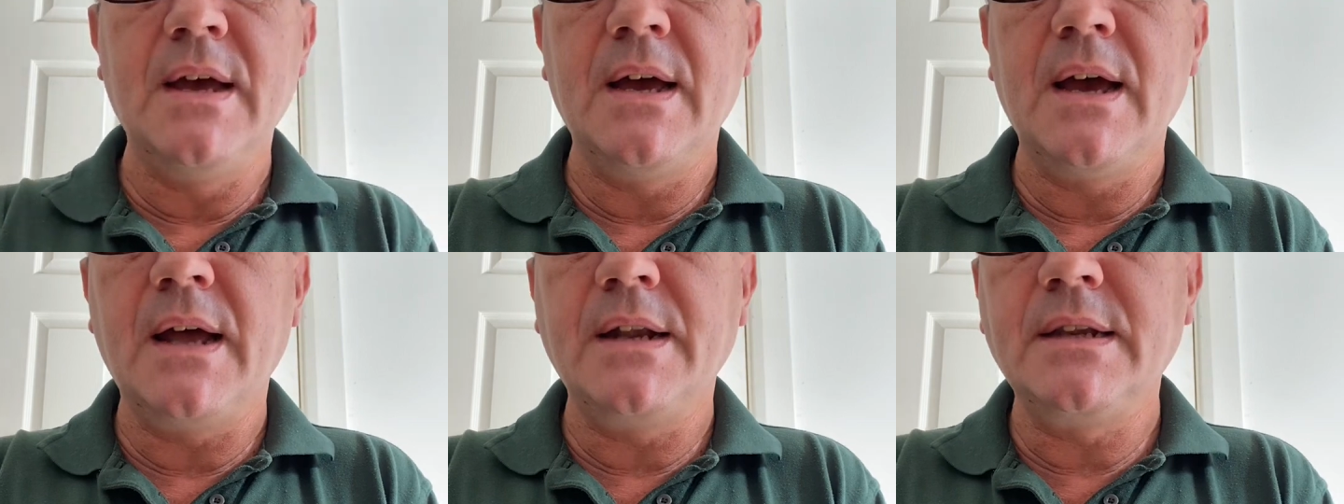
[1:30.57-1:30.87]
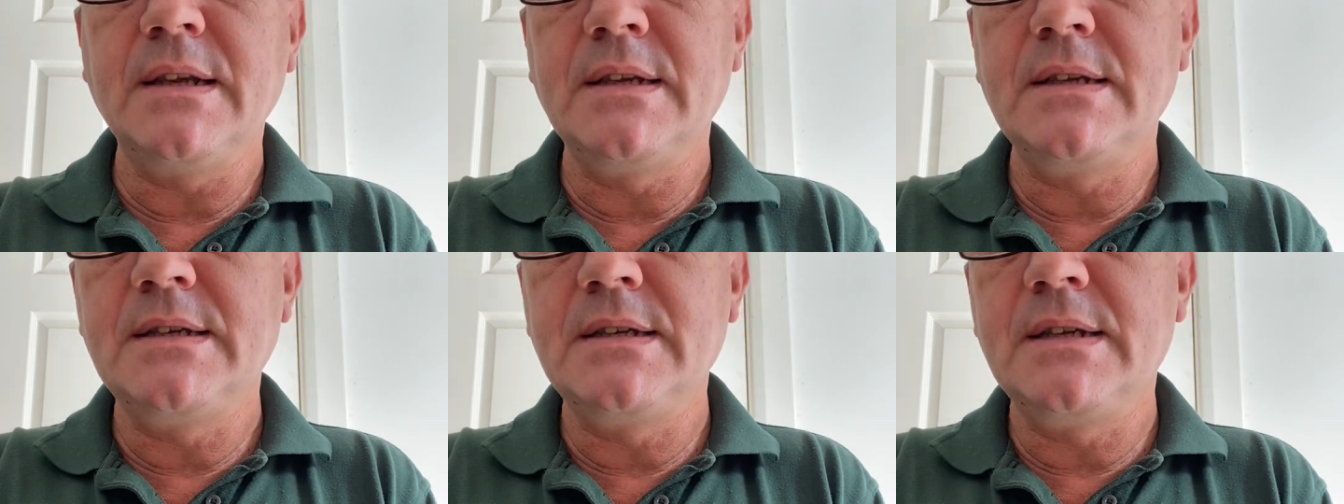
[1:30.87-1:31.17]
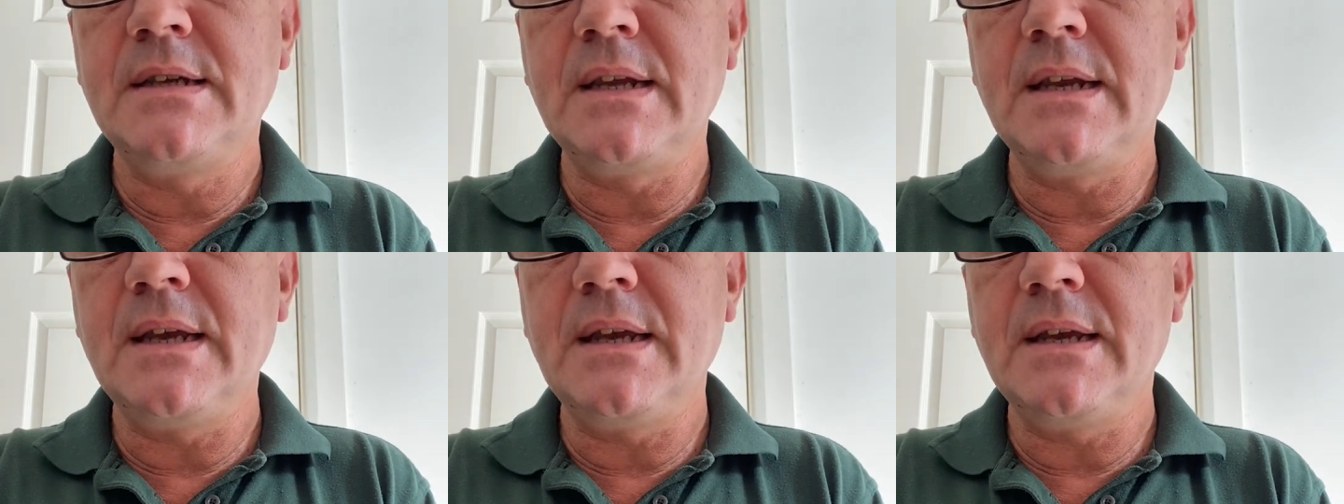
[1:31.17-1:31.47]
and you
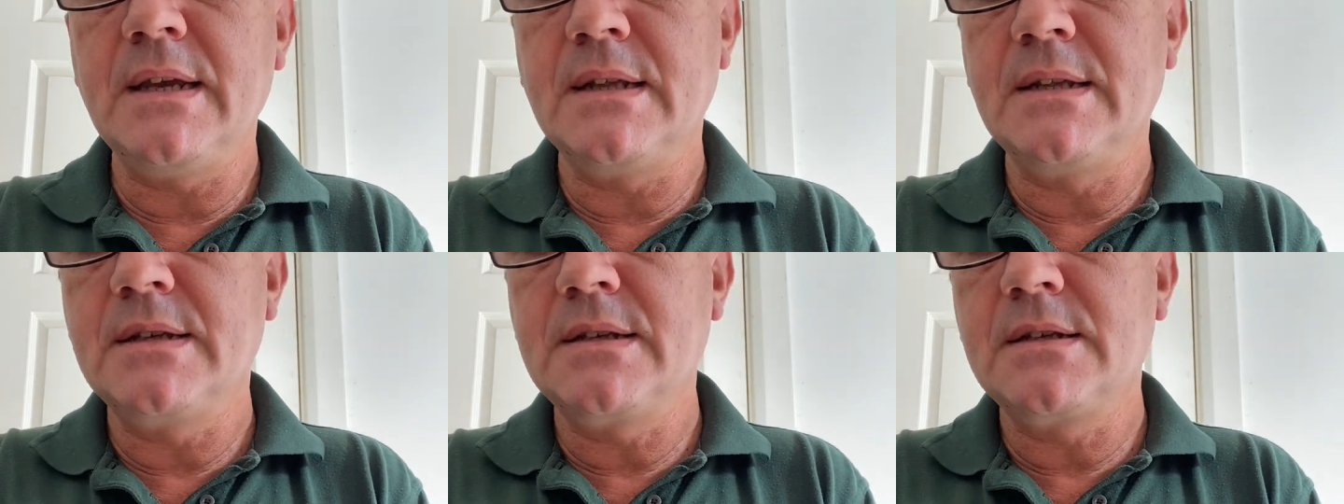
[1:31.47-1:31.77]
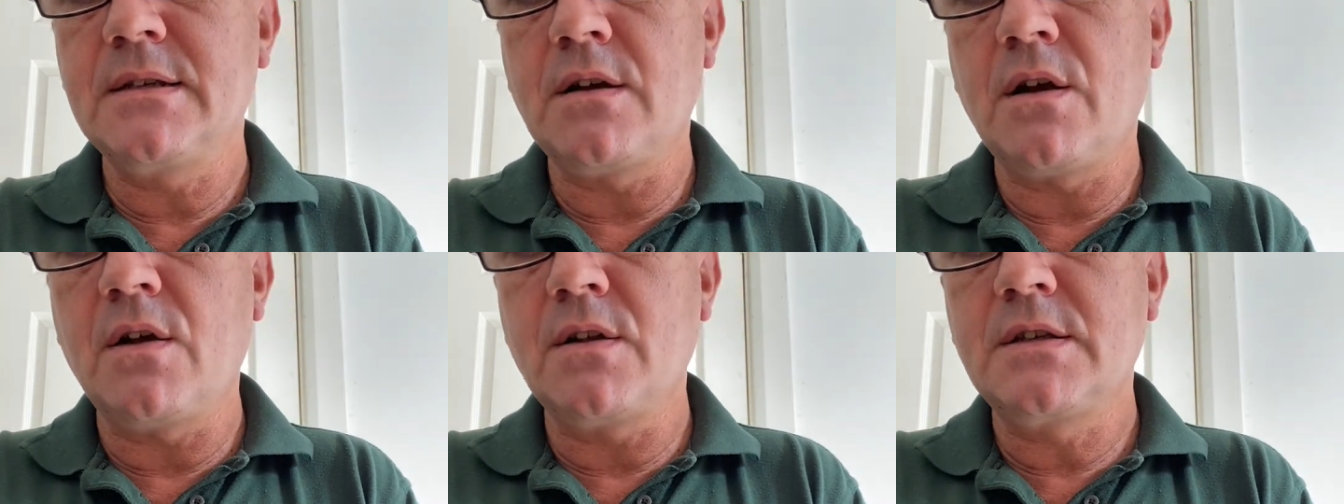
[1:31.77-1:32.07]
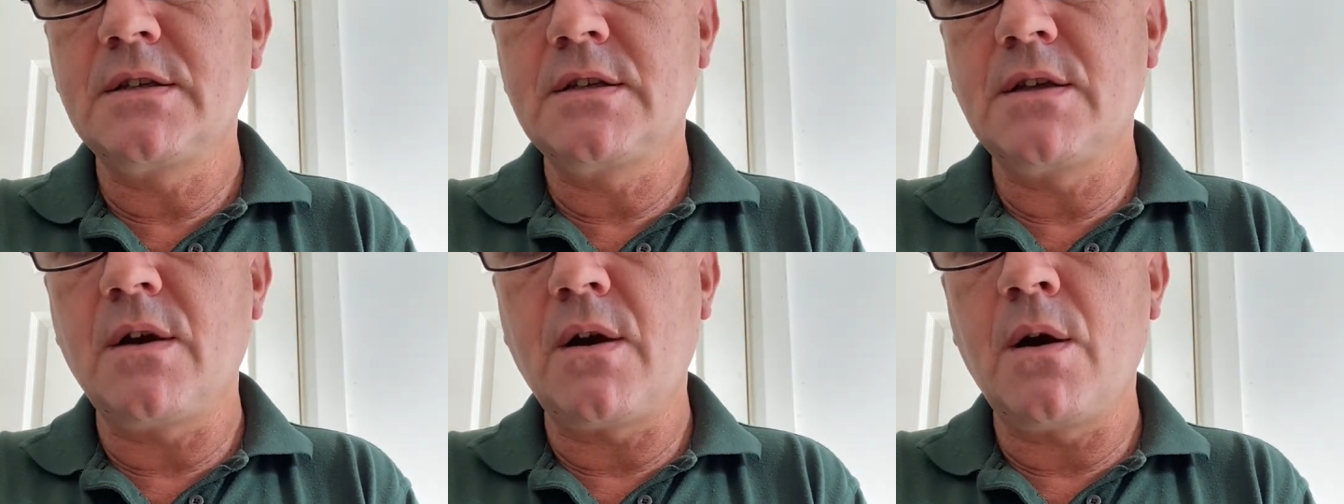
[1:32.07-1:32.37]
see it
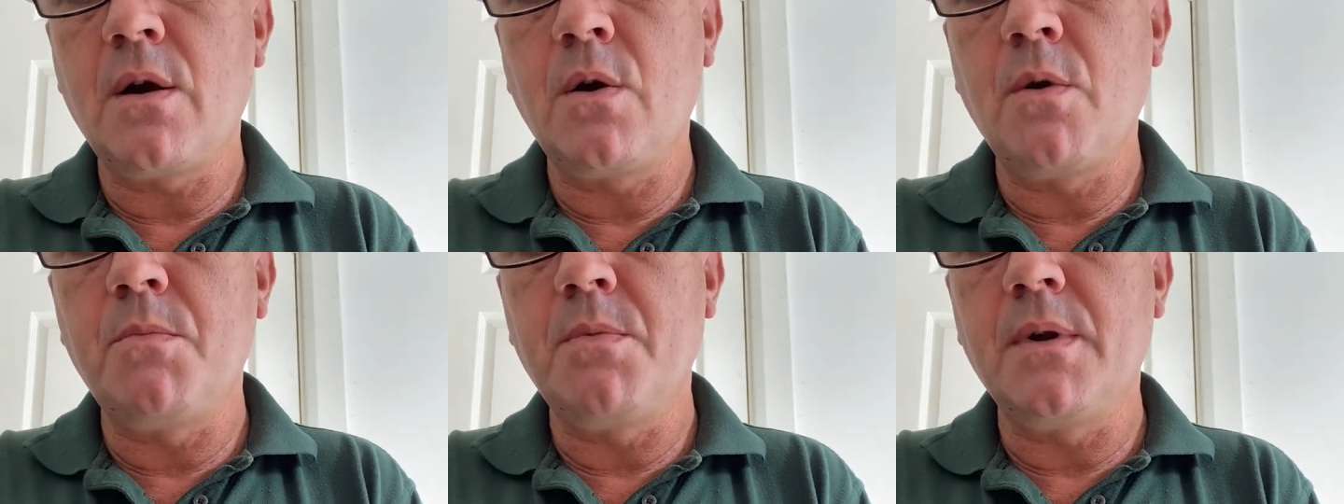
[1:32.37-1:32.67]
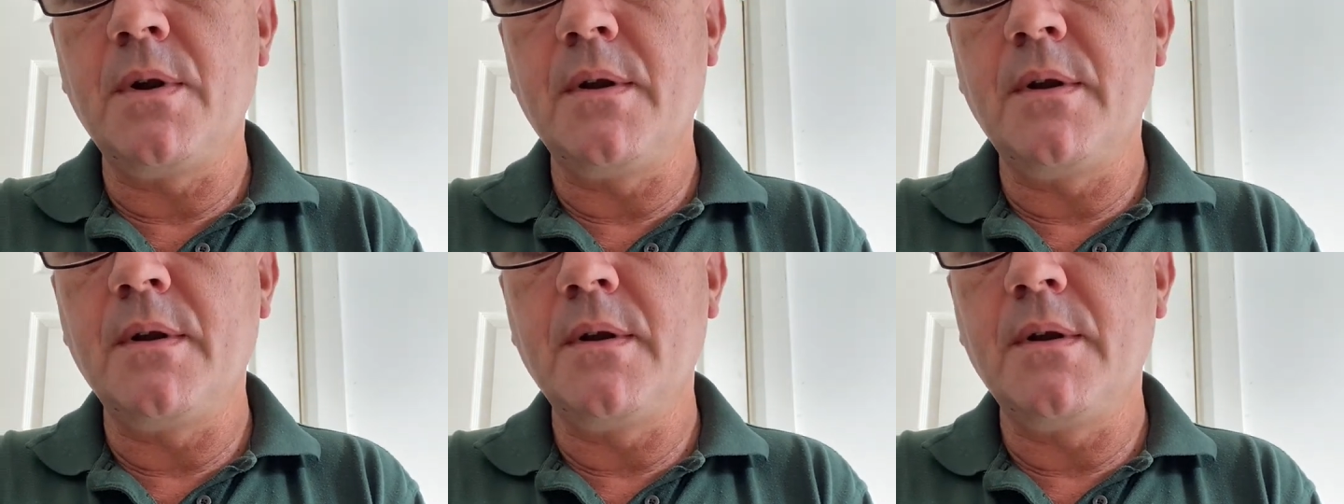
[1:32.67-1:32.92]
starts to open.